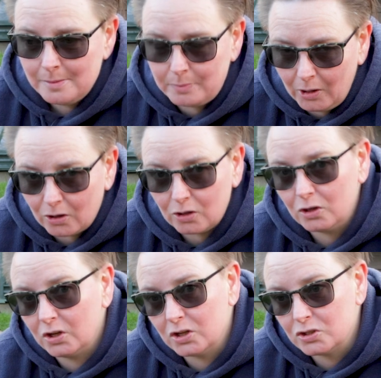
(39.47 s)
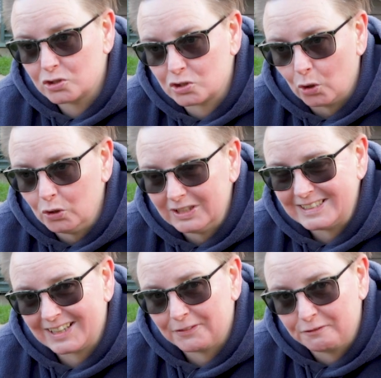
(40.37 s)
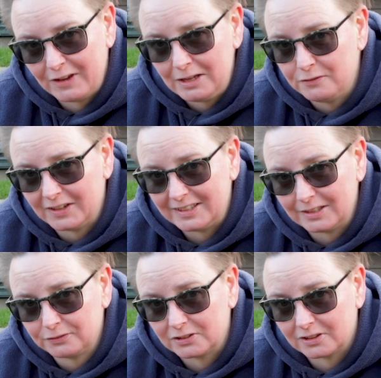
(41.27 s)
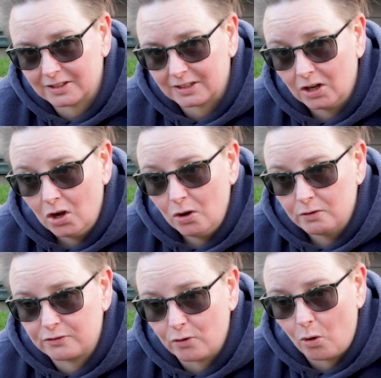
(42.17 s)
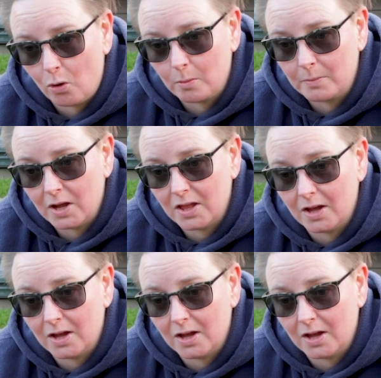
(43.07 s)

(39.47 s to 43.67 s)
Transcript: But soil is a very, very different thing from